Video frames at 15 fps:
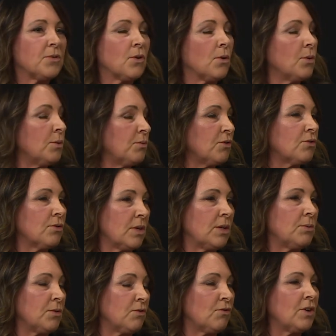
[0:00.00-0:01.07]
So it was it
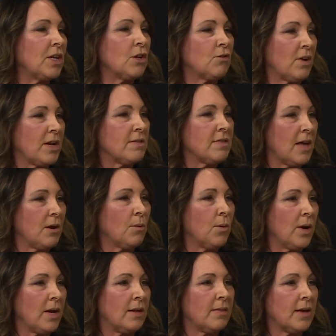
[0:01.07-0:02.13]
was really great that
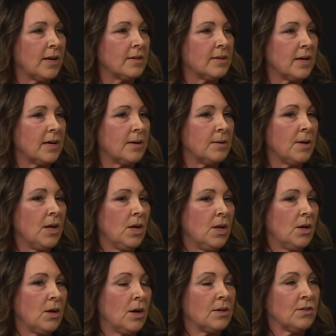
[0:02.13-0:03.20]
way that uh,
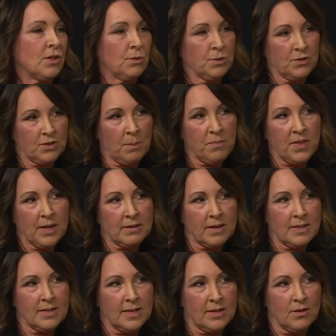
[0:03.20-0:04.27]
there were some things I
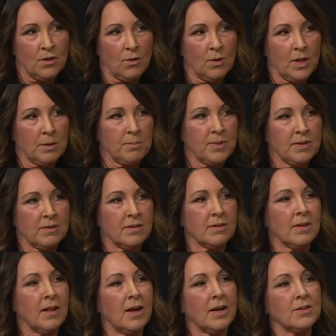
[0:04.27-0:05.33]
didn't know like business
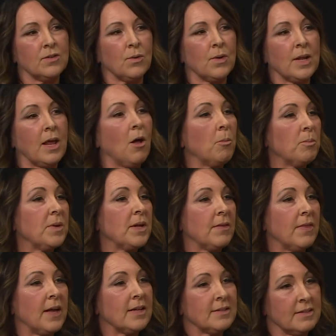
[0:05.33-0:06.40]
law. So it helped mm-hmm. me in
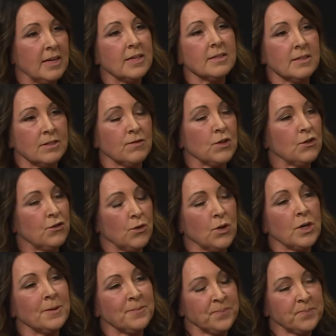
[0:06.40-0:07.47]
mm-hmm. that sense for
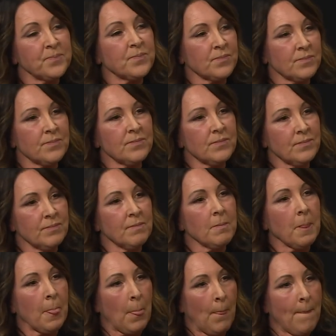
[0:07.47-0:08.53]
sure. That's great because it's
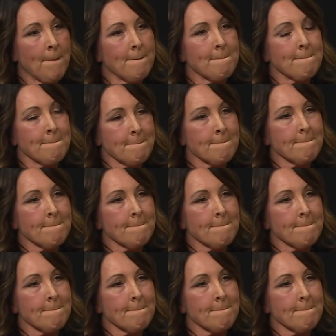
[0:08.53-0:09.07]
one way to.